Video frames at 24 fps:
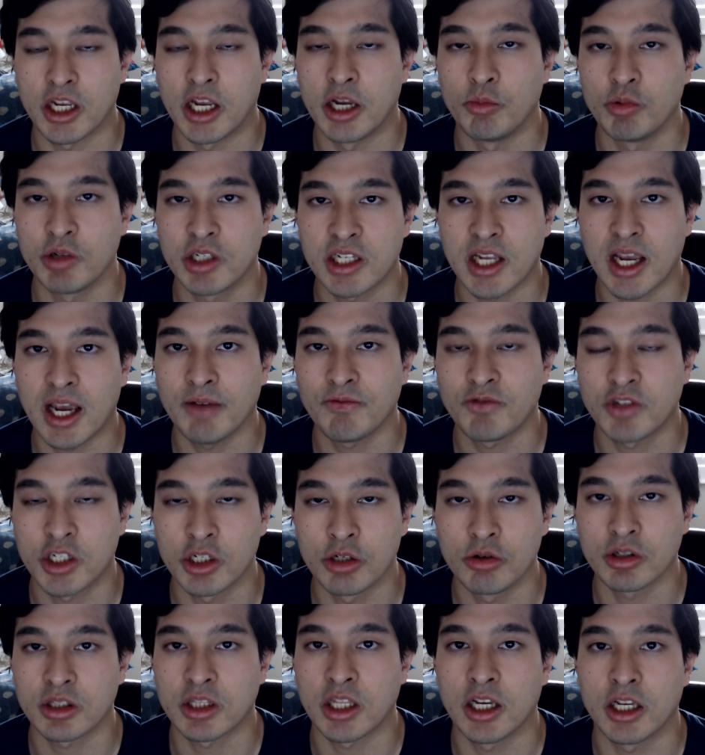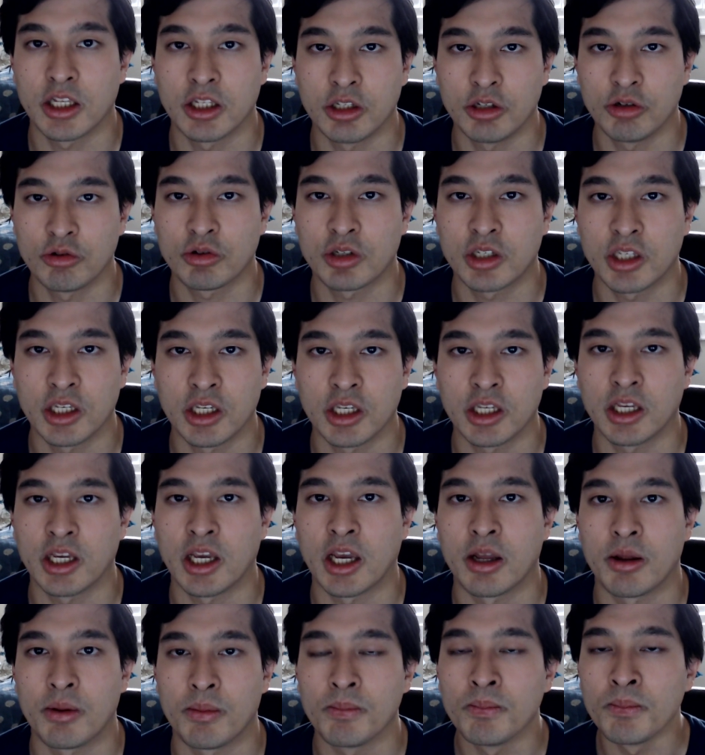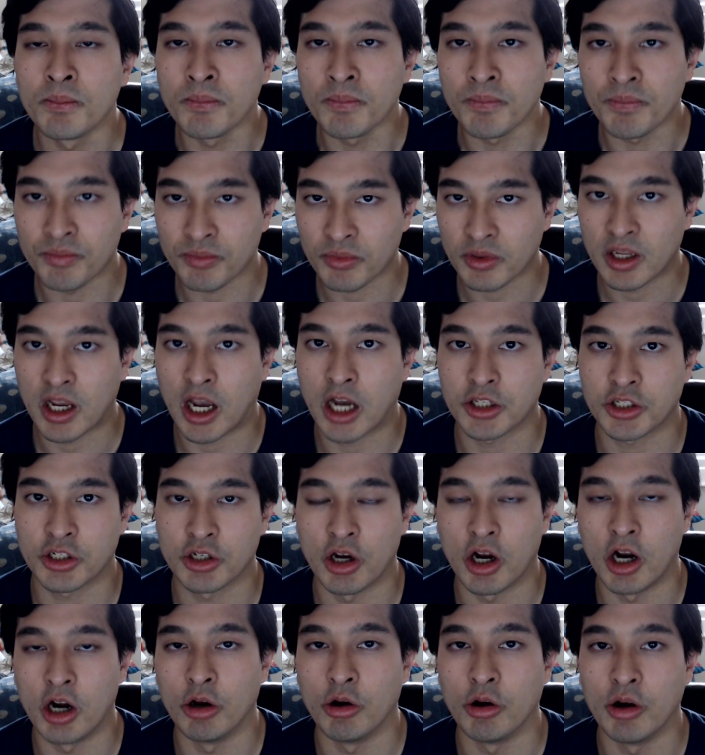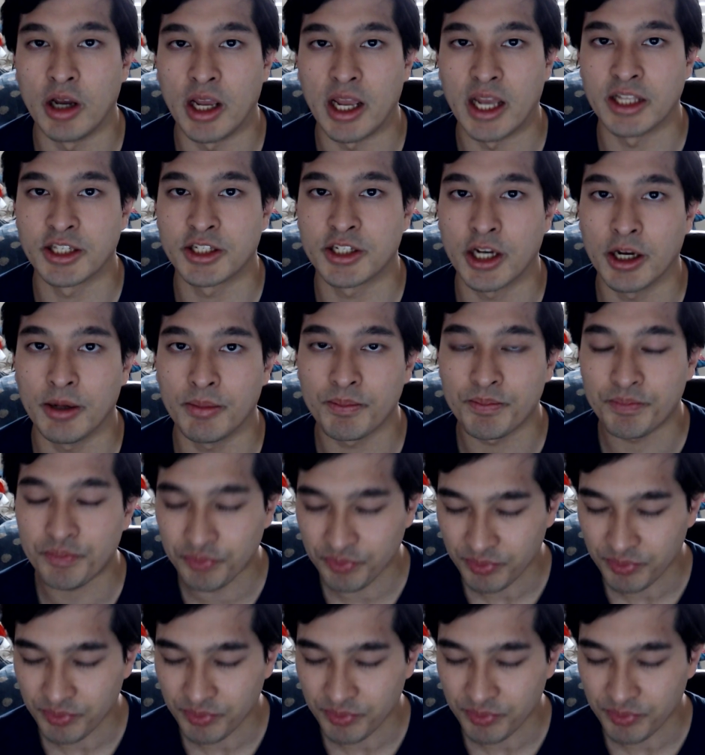and we have to it that Yuki and Hatsuharu end up